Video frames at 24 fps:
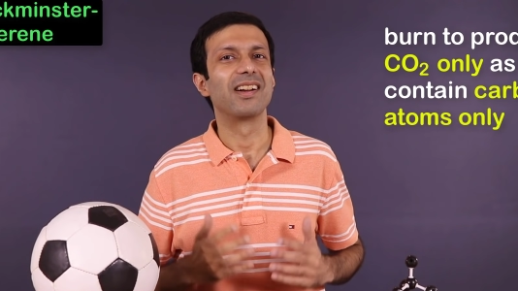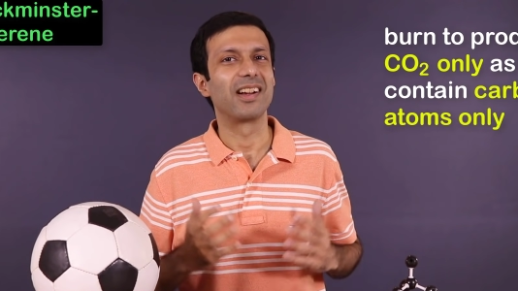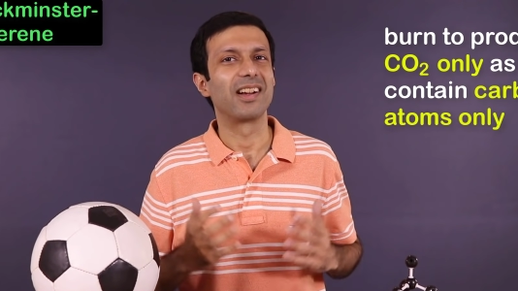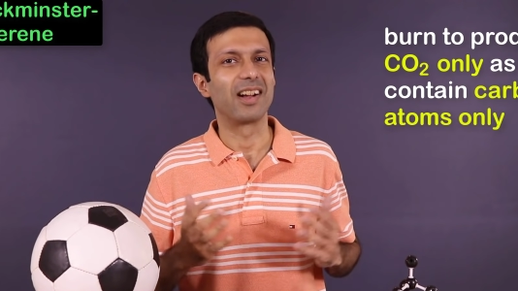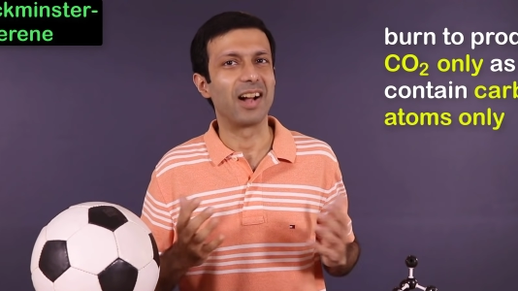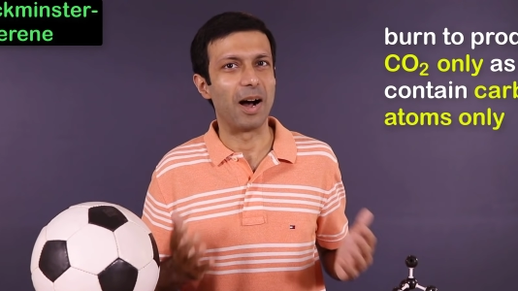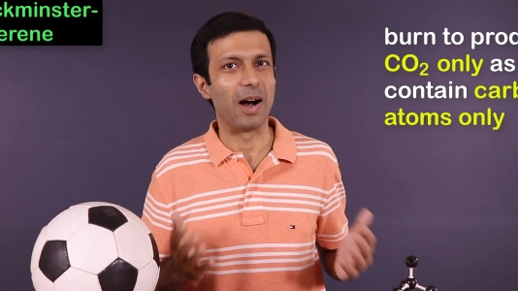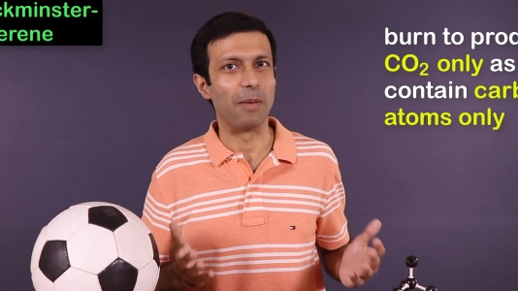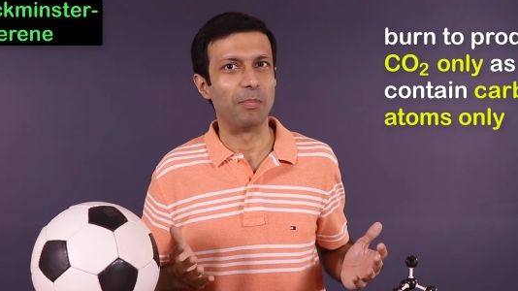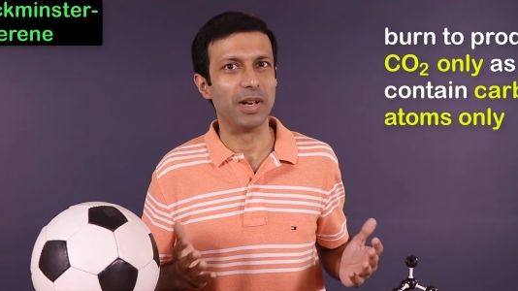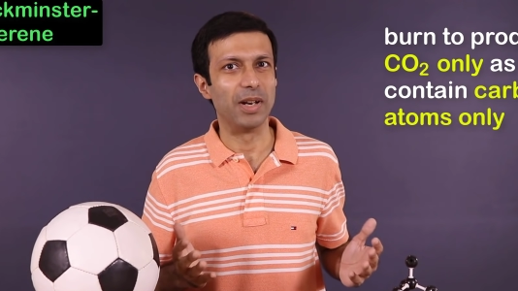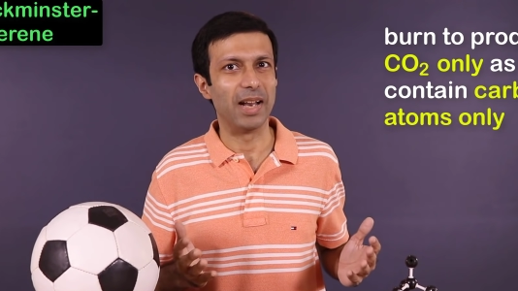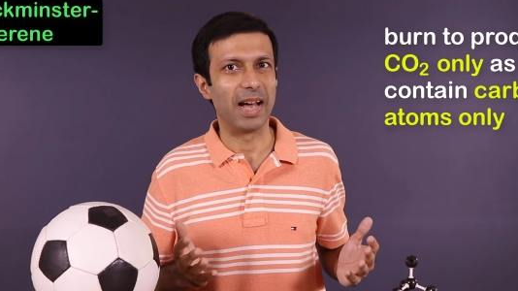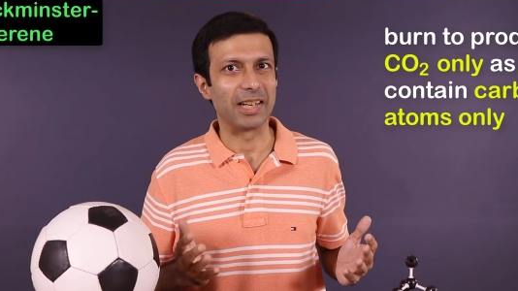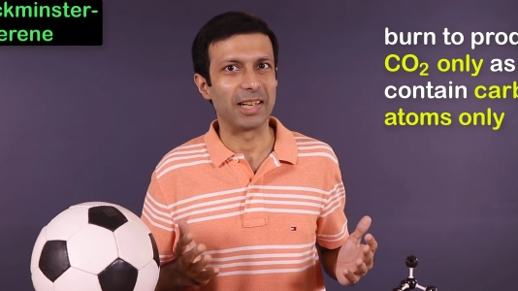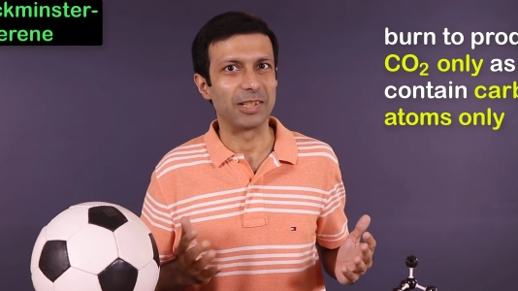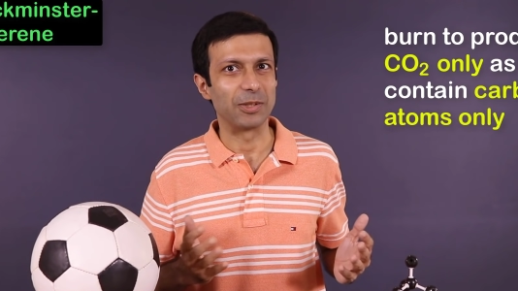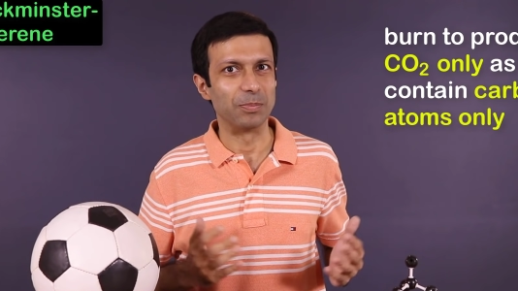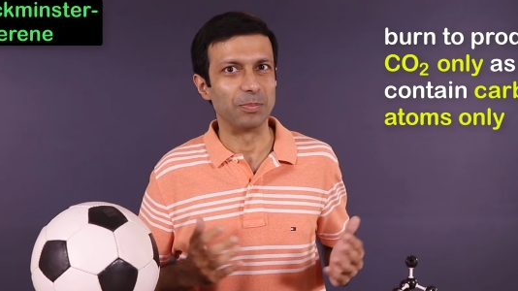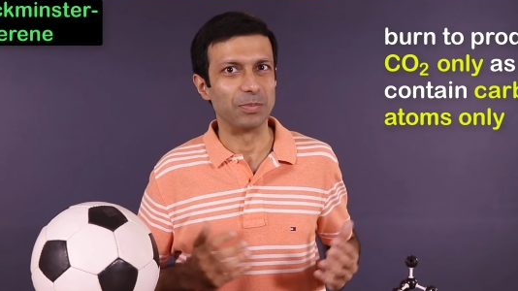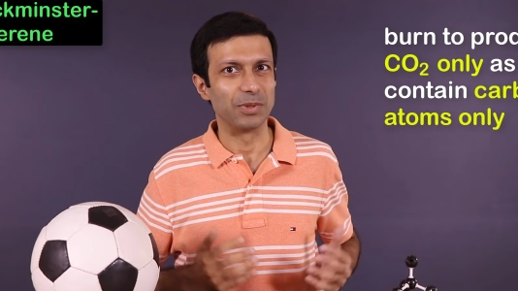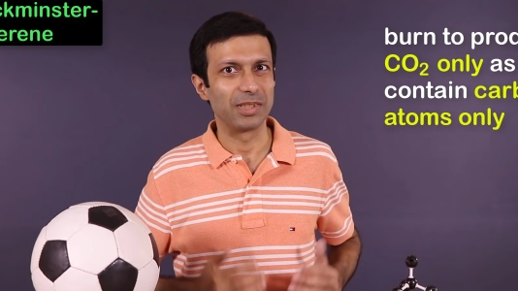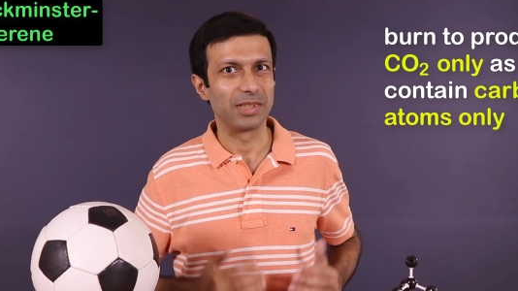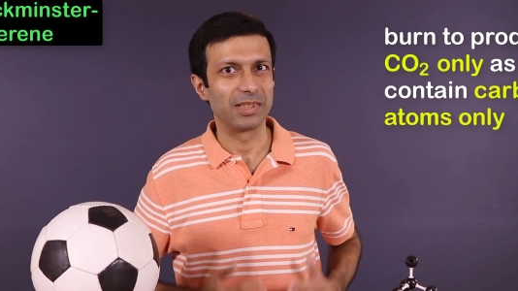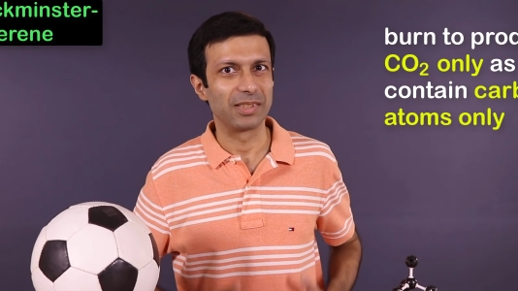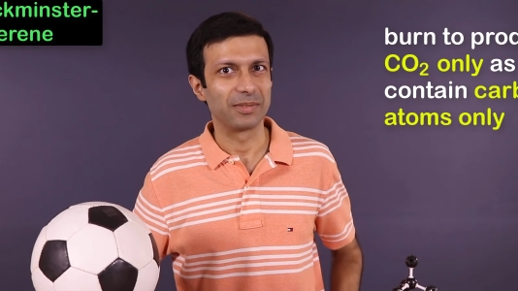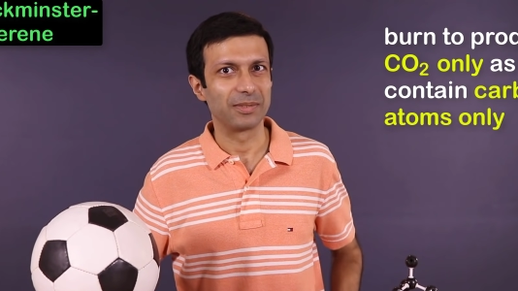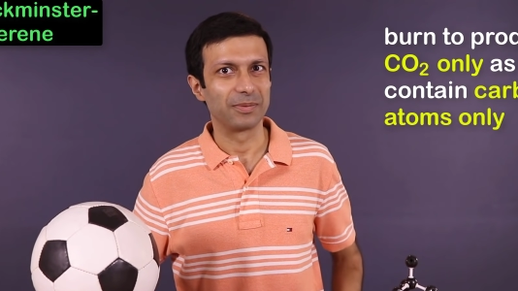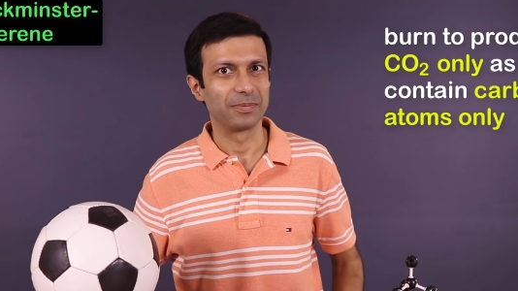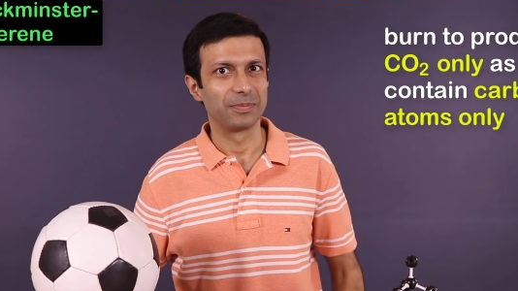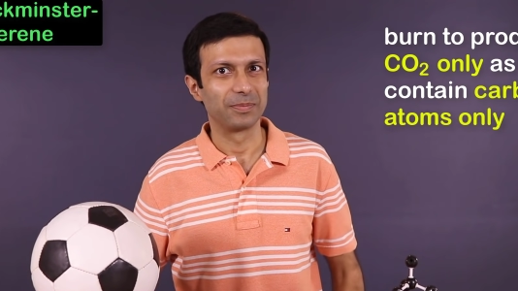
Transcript: carbon atoms.